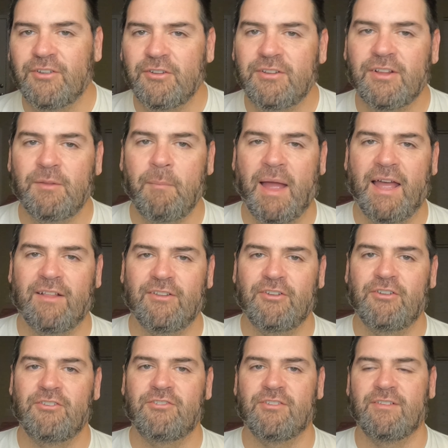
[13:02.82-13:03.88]
good little
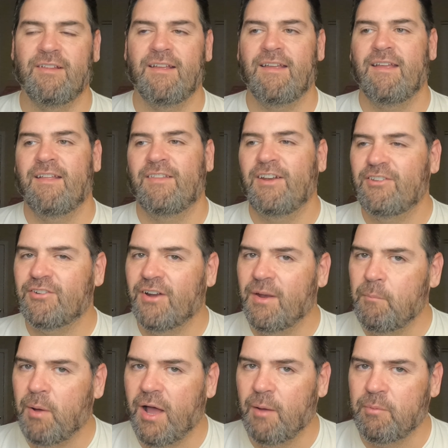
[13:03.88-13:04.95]
ballads, and then he started
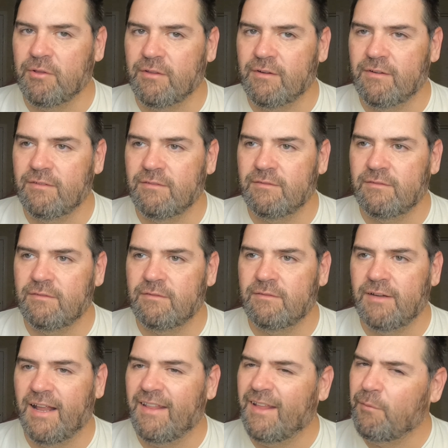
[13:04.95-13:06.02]
getting popular.
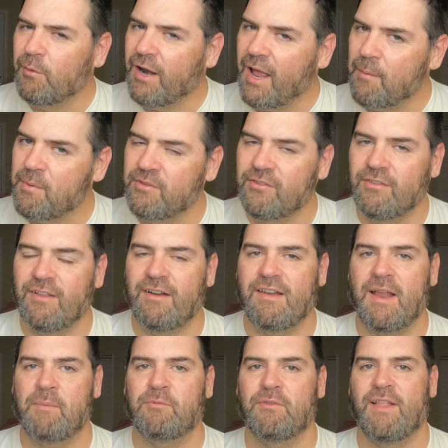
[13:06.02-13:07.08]
And then what happens a lot of
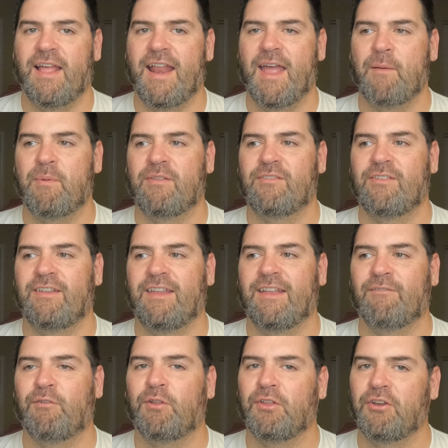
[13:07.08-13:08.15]
times when that happens, you
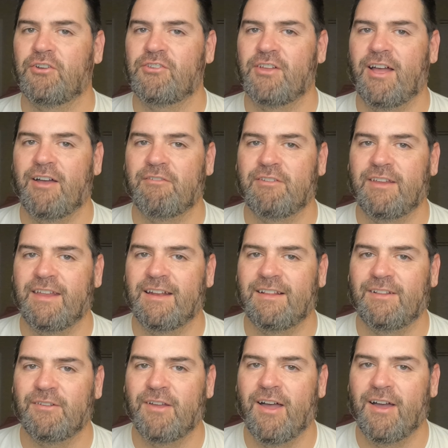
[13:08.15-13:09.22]
get full of yourself, and you get a
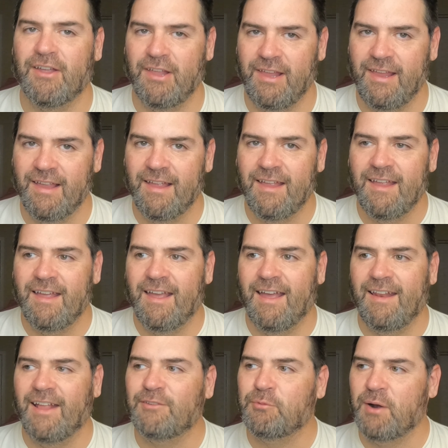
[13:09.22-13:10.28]
little cocky.
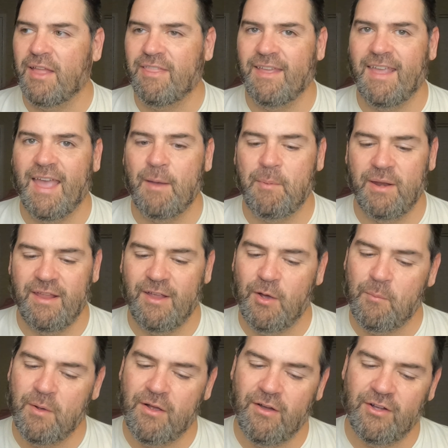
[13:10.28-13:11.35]
And that's what I think happened to
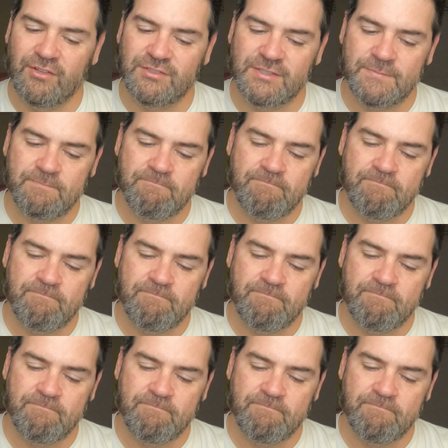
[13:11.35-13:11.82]
him, because